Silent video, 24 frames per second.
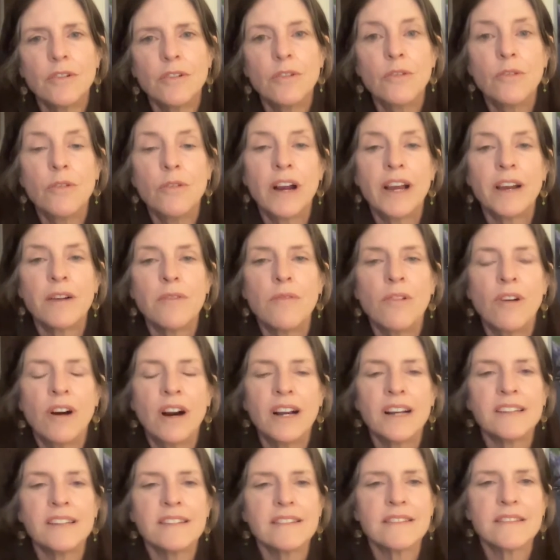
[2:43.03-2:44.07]
who I
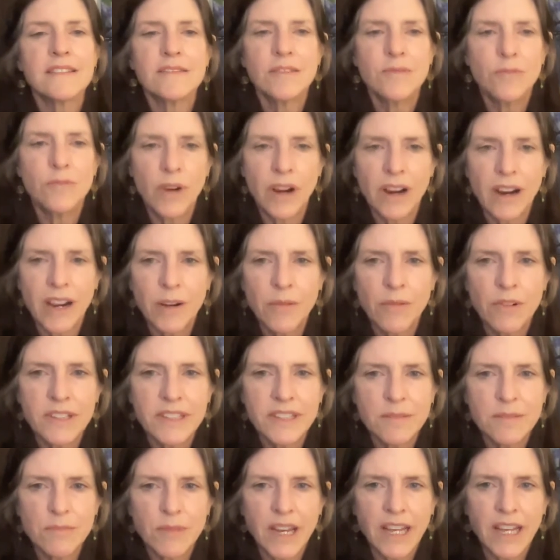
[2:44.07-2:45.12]
was and where I
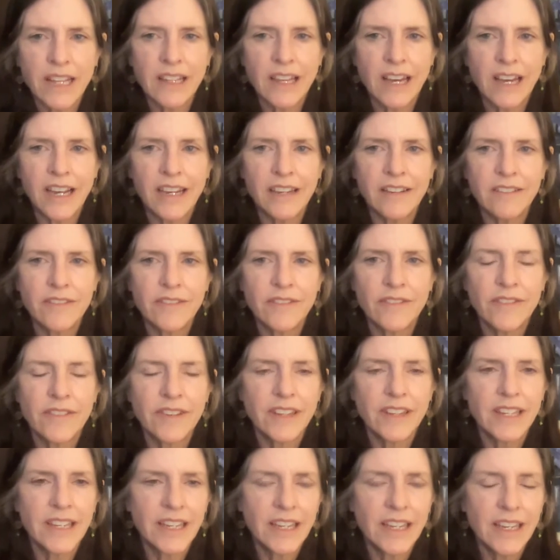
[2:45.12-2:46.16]
was in my life
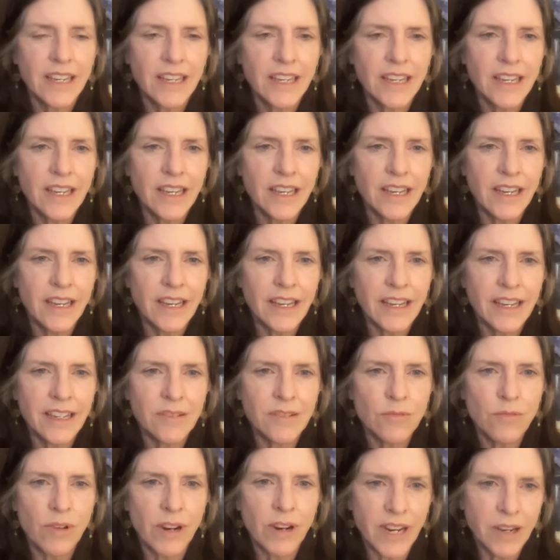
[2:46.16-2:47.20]

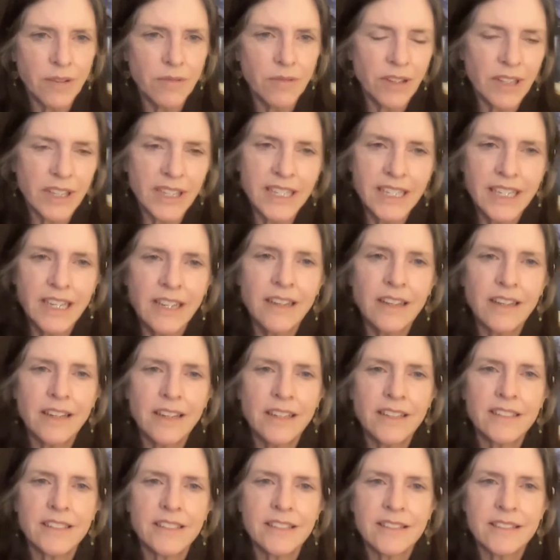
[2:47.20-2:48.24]
and what I really needed
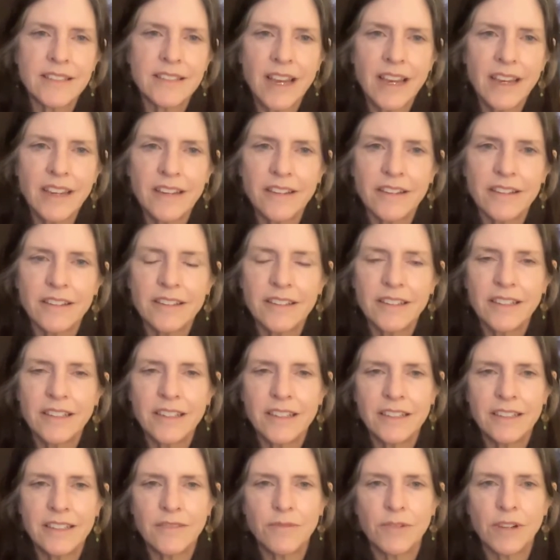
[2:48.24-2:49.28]
and desired
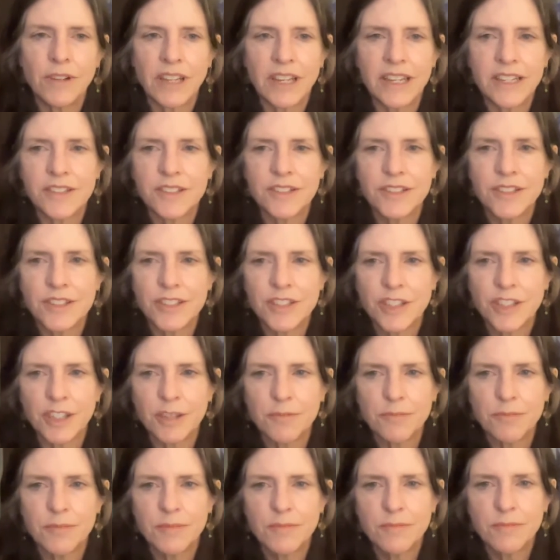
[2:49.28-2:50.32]
in a
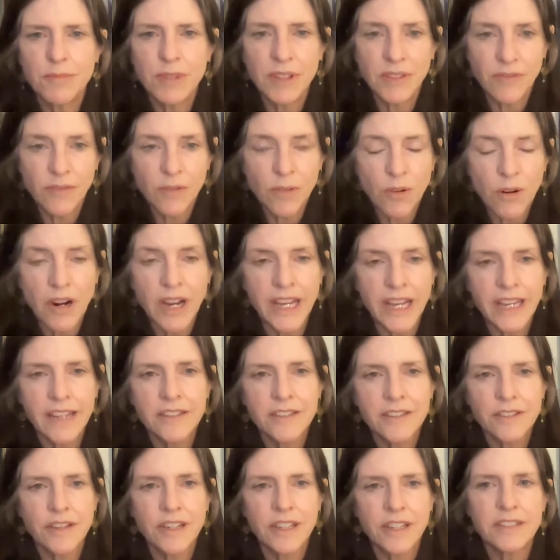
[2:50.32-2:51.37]
relationship before I
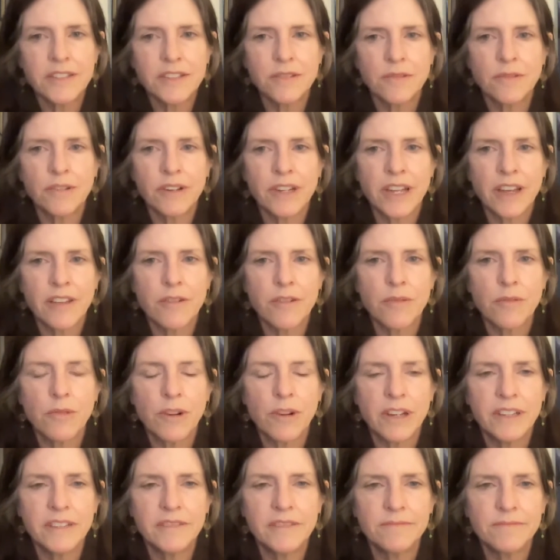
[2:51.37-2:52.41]
entered into another
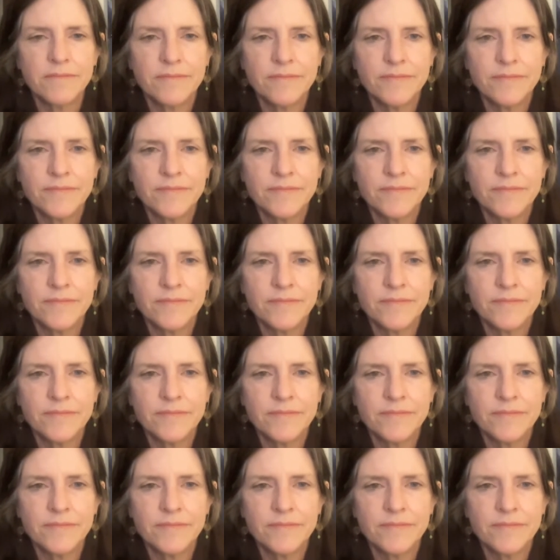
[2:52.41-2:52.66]
one.